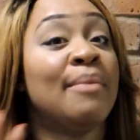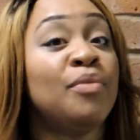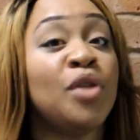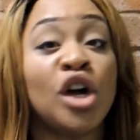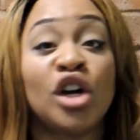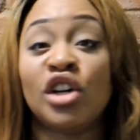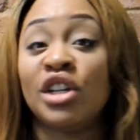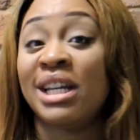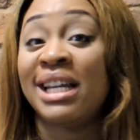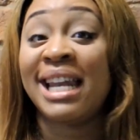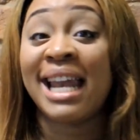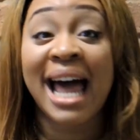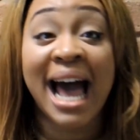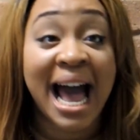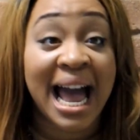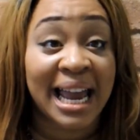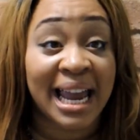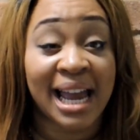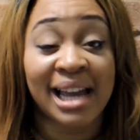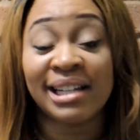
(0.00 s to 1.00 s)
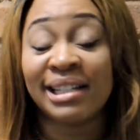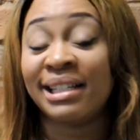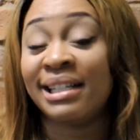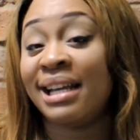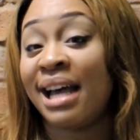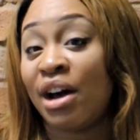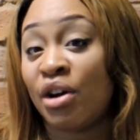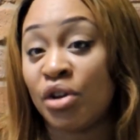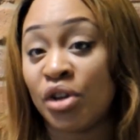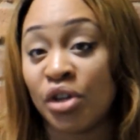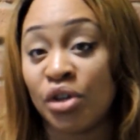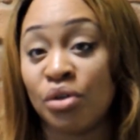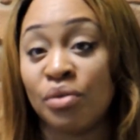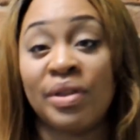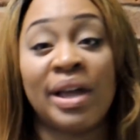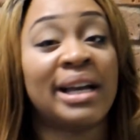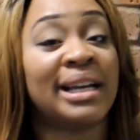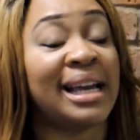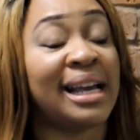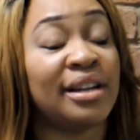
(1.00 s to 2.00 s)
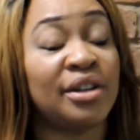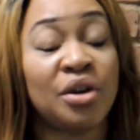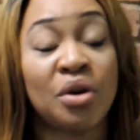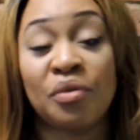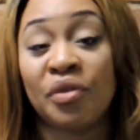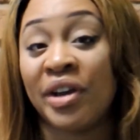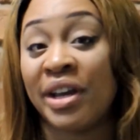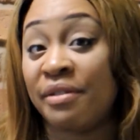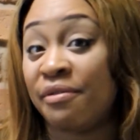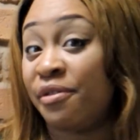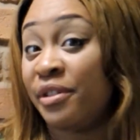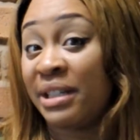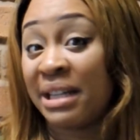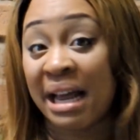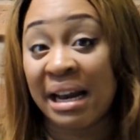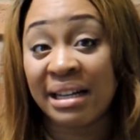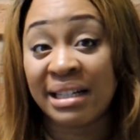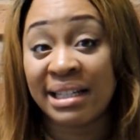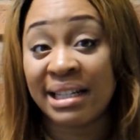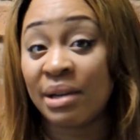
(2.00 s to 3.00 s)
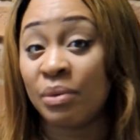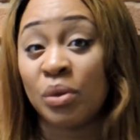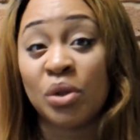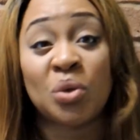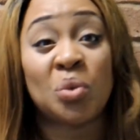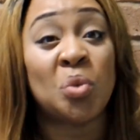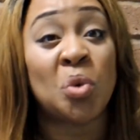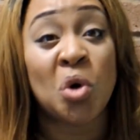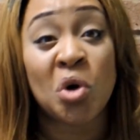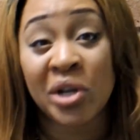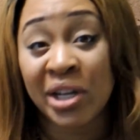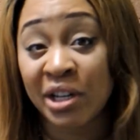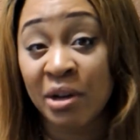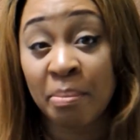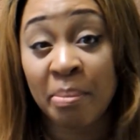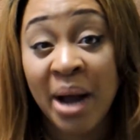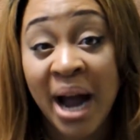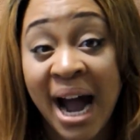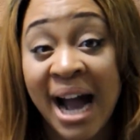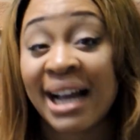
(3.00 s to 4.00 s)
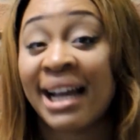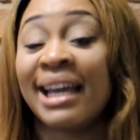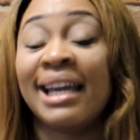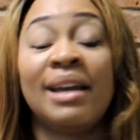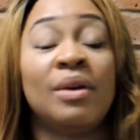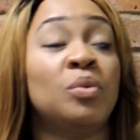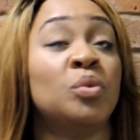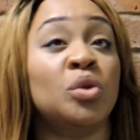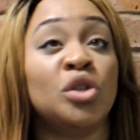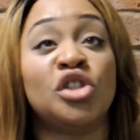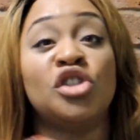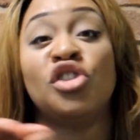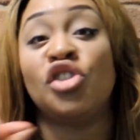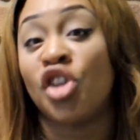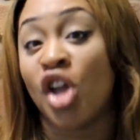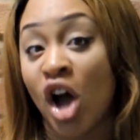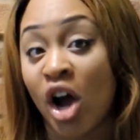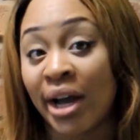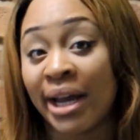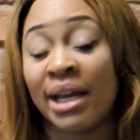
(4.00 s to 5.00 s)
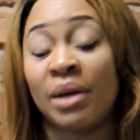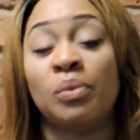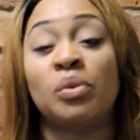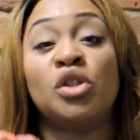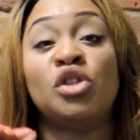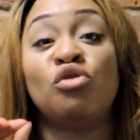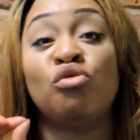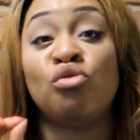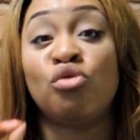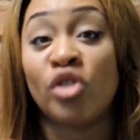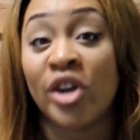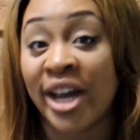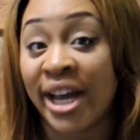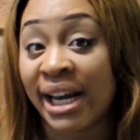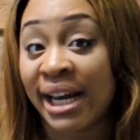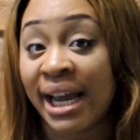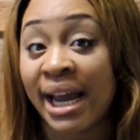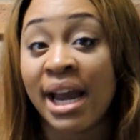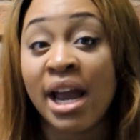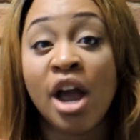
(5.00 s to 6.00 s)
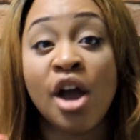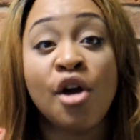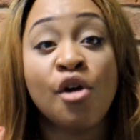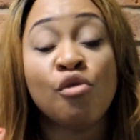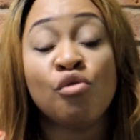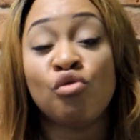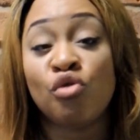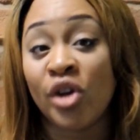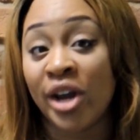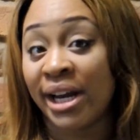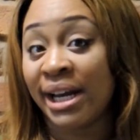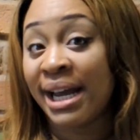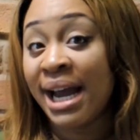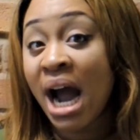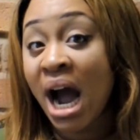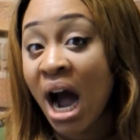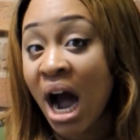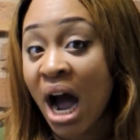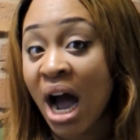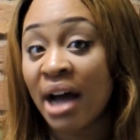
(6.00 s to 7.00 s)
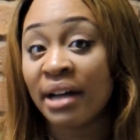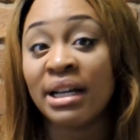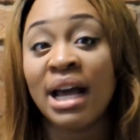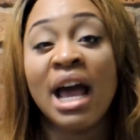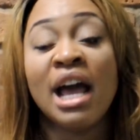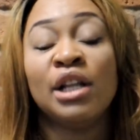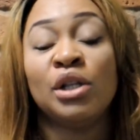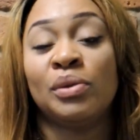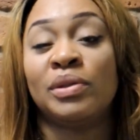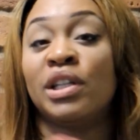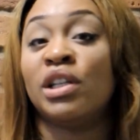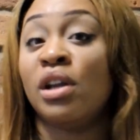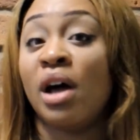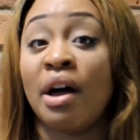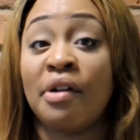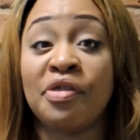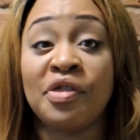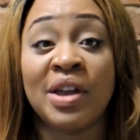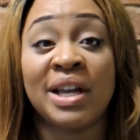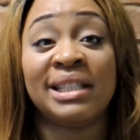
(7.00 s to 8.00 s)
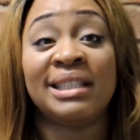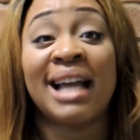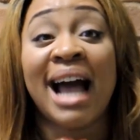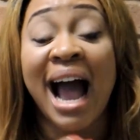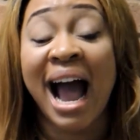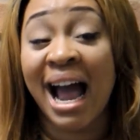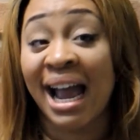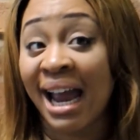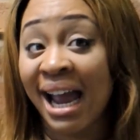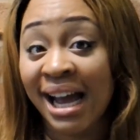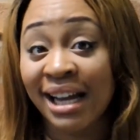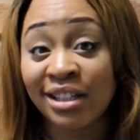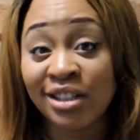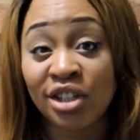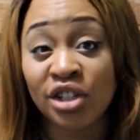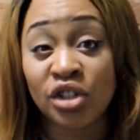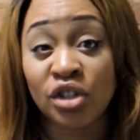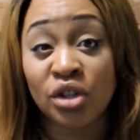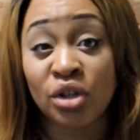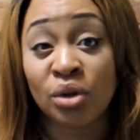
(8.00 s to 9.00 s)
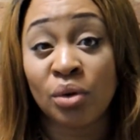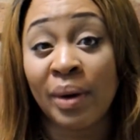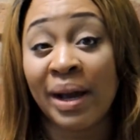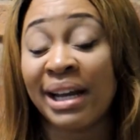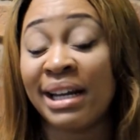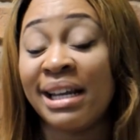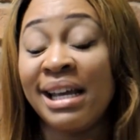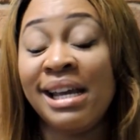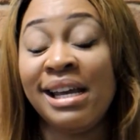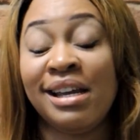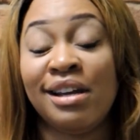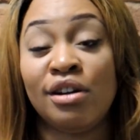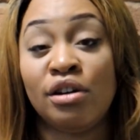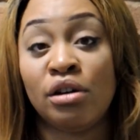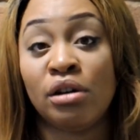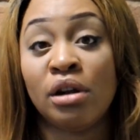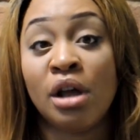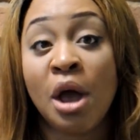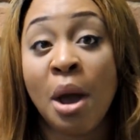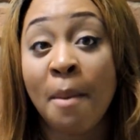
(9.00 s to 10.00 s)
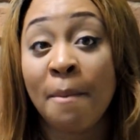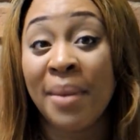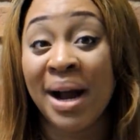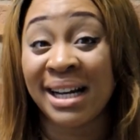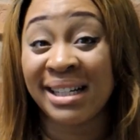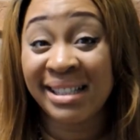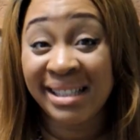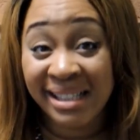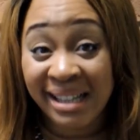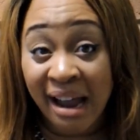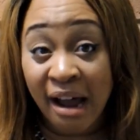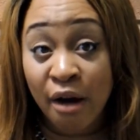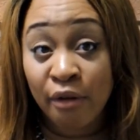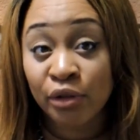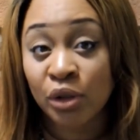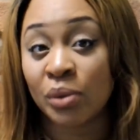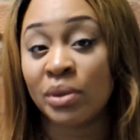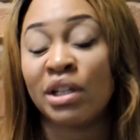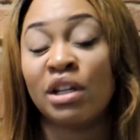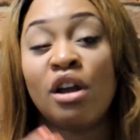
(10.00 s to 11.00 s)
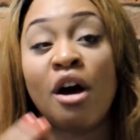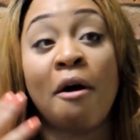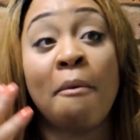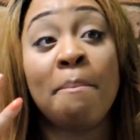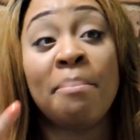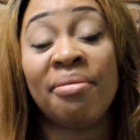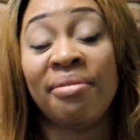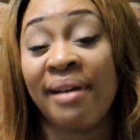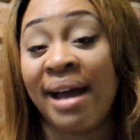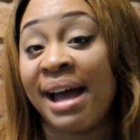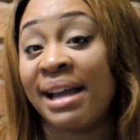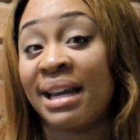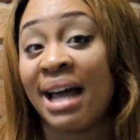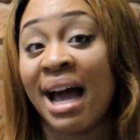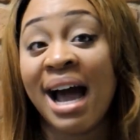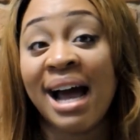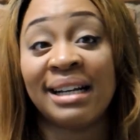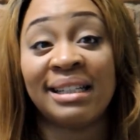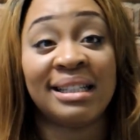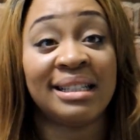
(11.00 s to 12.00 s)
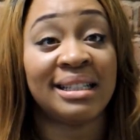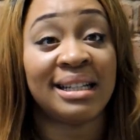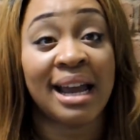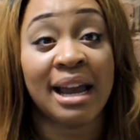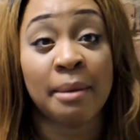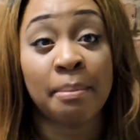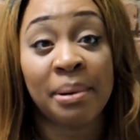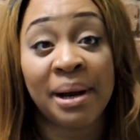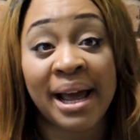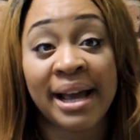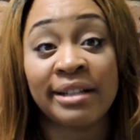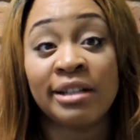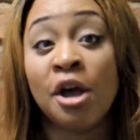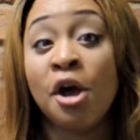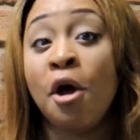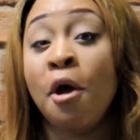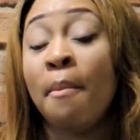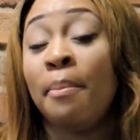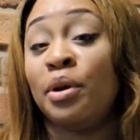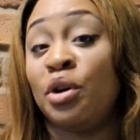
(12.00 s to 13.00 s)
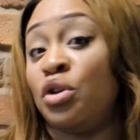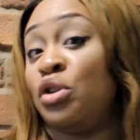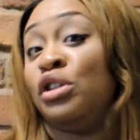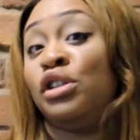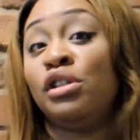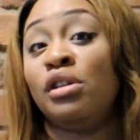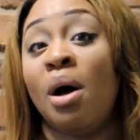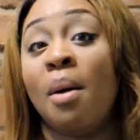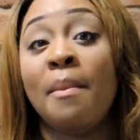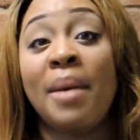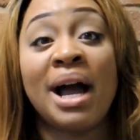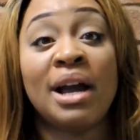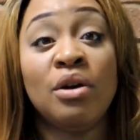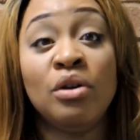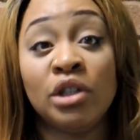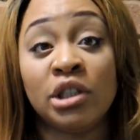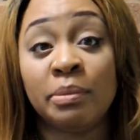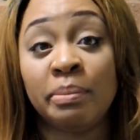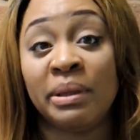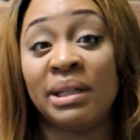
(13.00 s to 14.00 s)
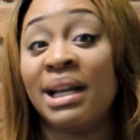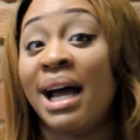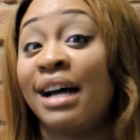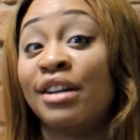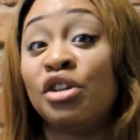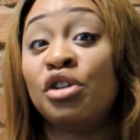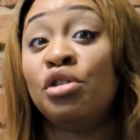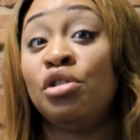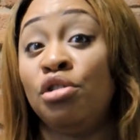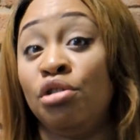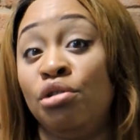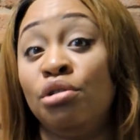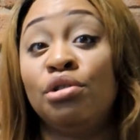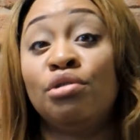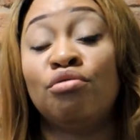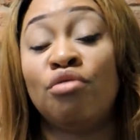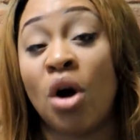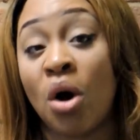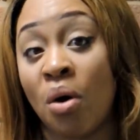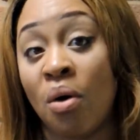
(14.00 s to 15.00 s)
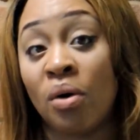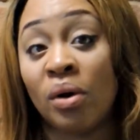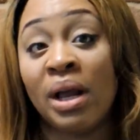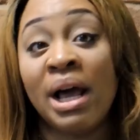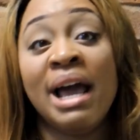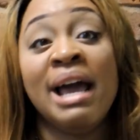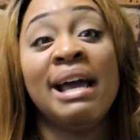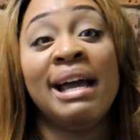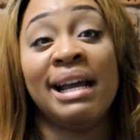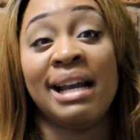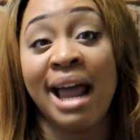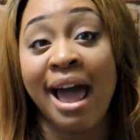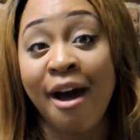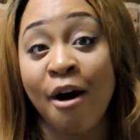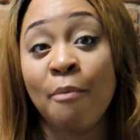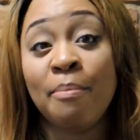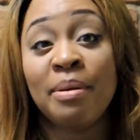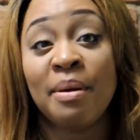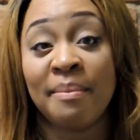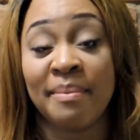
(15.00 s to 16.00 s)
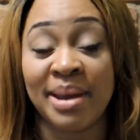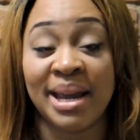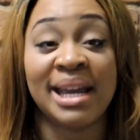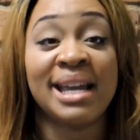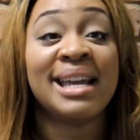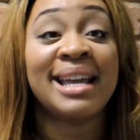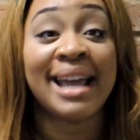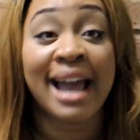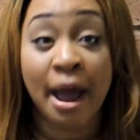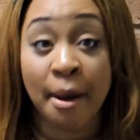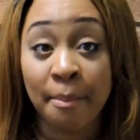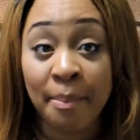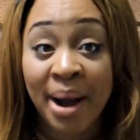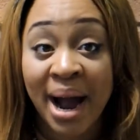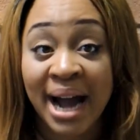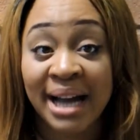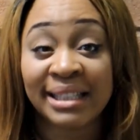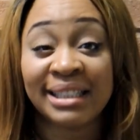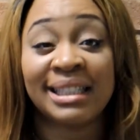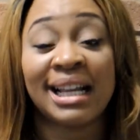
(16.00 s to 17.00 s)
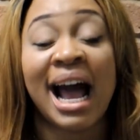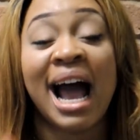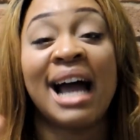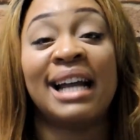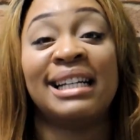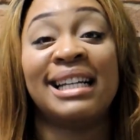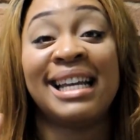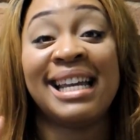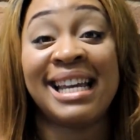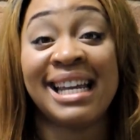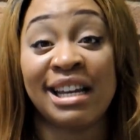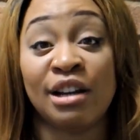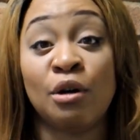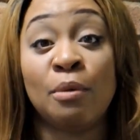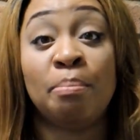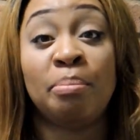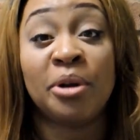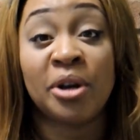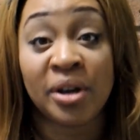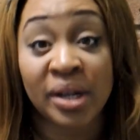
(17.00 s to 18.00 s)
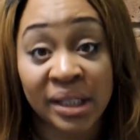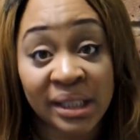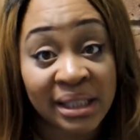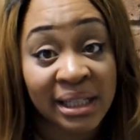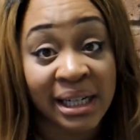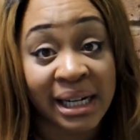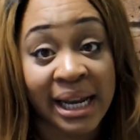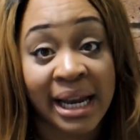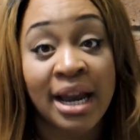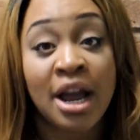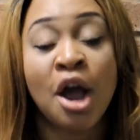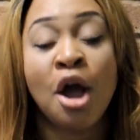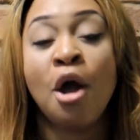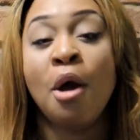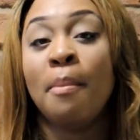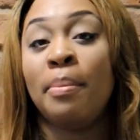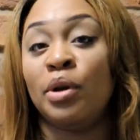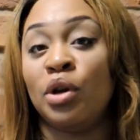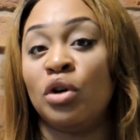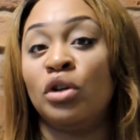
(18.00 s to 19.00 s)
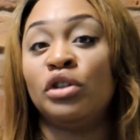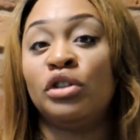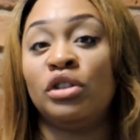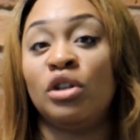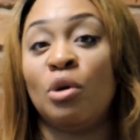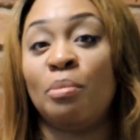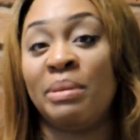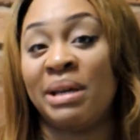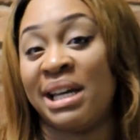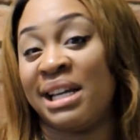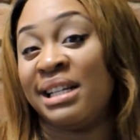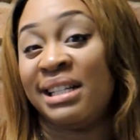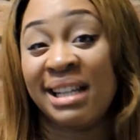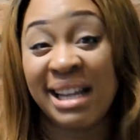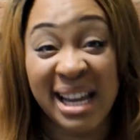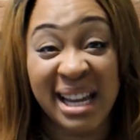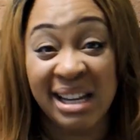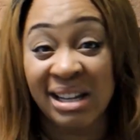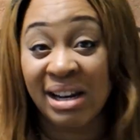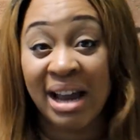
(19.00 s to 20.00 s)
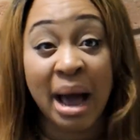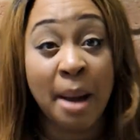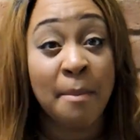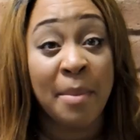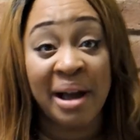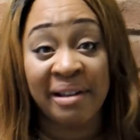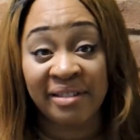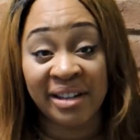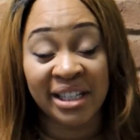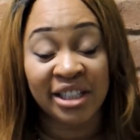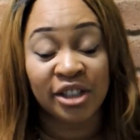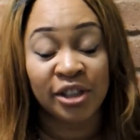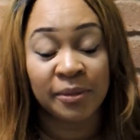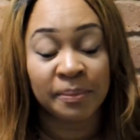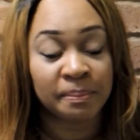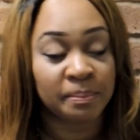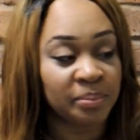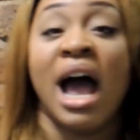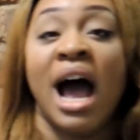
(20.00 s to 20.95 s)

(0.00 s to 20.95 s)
I'm not going to lie and tell you that getting over infidelity was a walk in the park. It was not. It was really, really hard. There's a lot of things that I had to do and heal myself. There was a lot of prayer that had to take place, but also my husband had a huge role in helping me get past and heal personally, but also begin to heal our marriage.